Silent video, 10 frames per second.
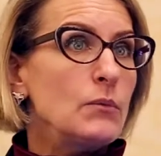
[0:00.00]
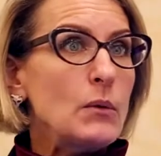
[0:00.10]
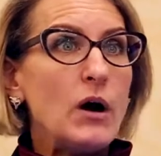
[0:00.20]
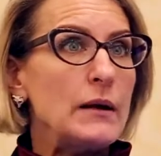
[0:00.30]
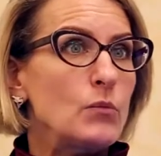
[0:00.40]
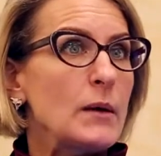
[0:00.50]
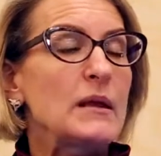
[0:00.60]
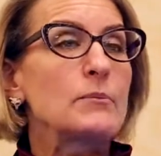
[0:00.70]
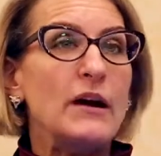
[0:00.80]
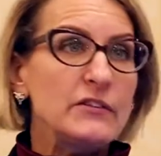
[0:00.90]
We want
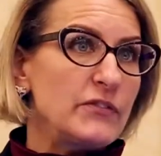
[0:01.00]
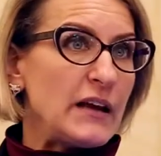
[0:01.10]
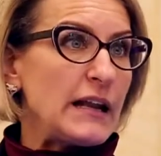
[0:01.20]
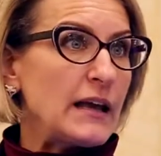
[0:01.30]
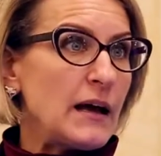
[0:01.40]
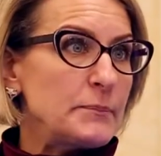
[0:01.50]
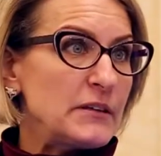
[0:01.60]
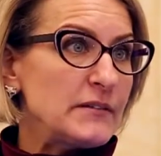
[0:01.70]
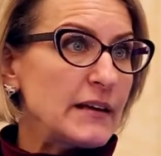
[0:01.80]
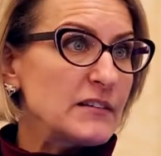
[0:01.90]
women breastfeeding up
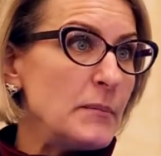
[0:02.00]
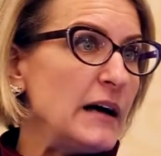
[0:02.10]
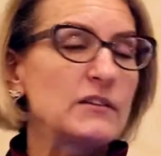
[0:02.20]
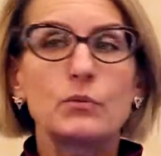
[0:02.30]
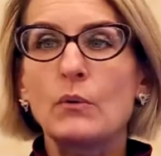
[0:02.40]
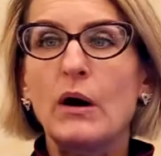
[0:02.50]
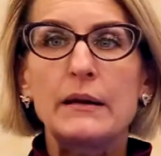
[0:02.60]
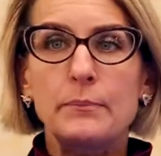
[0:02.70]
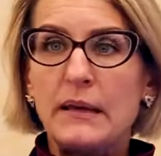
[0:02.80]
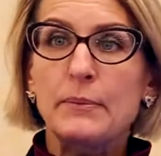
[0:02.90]
to 6 months. We
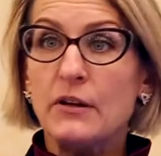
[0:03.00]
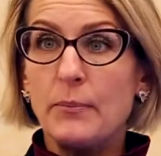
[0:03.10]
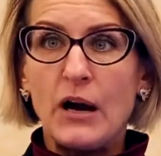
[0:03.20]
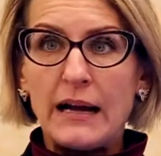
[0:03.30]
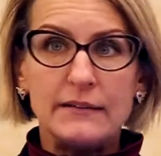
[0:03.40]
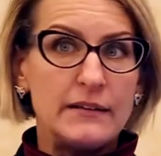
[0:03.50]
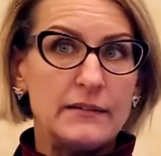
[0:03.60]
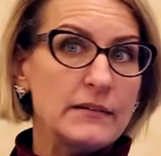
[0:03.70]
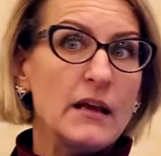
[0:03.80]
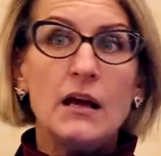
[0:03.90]
want people to
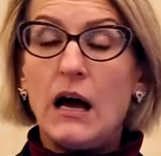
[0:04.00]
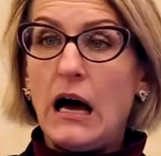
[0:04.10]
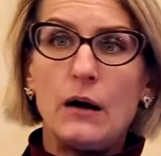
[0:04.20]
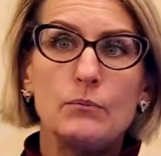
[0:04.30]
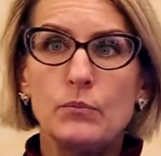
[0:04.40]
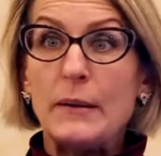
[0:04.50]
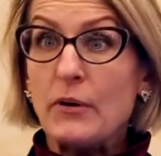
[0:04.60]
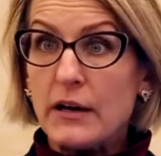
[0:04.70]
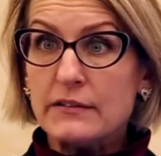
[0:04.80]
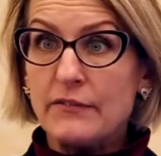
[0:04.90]
practice
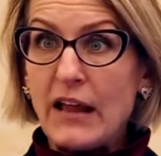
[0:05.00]
reproductive